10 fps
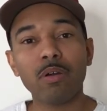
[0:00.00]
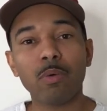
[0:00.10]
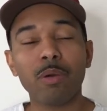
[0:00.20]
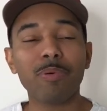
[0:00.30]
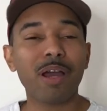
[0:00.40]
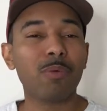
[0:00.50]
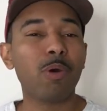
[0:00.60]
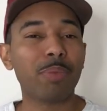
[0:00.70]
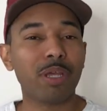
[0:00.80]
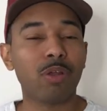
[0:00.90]
Well, probably
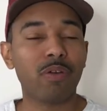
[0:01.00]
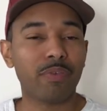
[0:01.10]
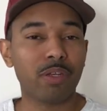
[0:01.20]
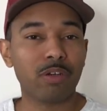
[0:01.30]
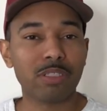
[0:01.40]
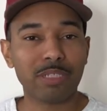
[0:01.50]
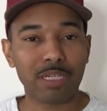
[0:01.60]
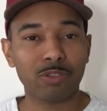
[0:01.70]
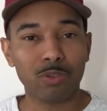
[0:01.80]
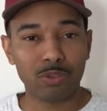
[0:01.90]
won't be a long video because like I
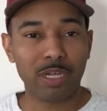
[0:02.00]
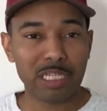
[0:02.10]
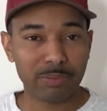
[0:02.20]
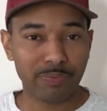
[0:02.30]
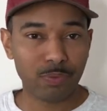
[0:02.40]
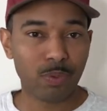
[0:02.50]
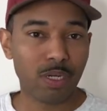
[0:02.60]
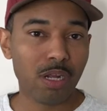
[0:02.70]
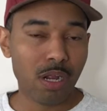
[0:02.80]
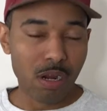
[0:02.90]
told you guys before,